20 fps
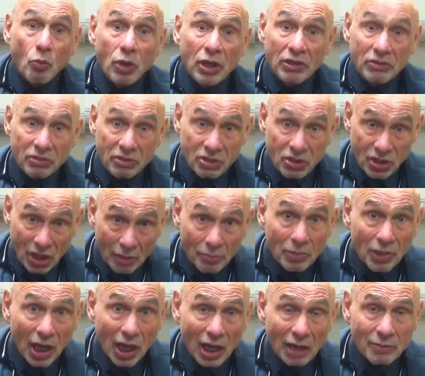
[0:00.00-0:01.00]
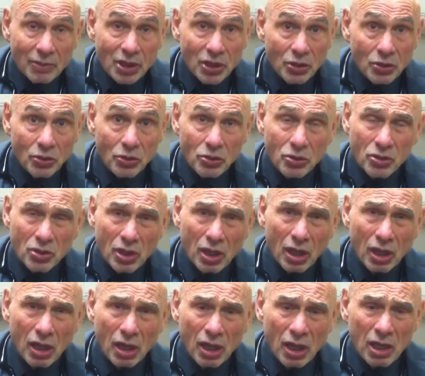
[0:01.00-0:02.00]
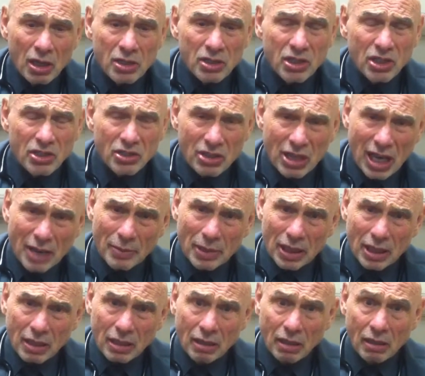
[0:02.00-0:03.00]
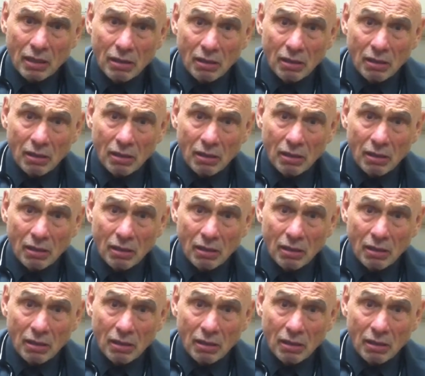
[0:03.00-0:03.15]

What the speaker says: We sometimes use systemic